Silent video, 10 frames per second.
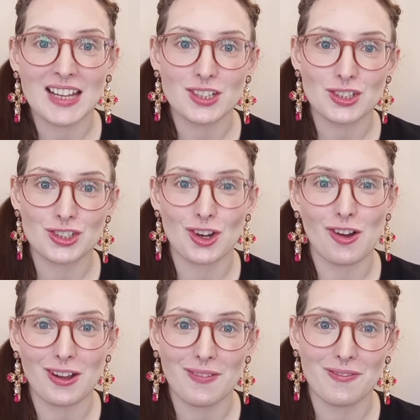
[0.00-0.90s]
and
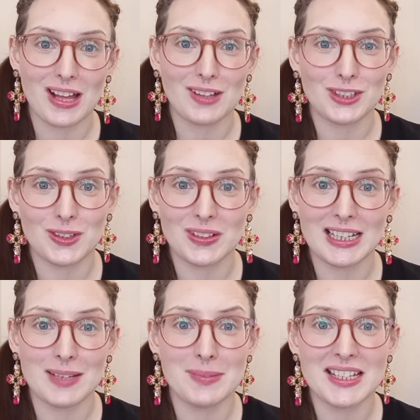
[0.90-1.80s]
shock value
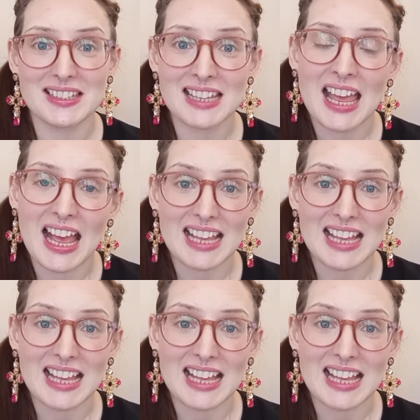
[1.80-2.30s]
limits,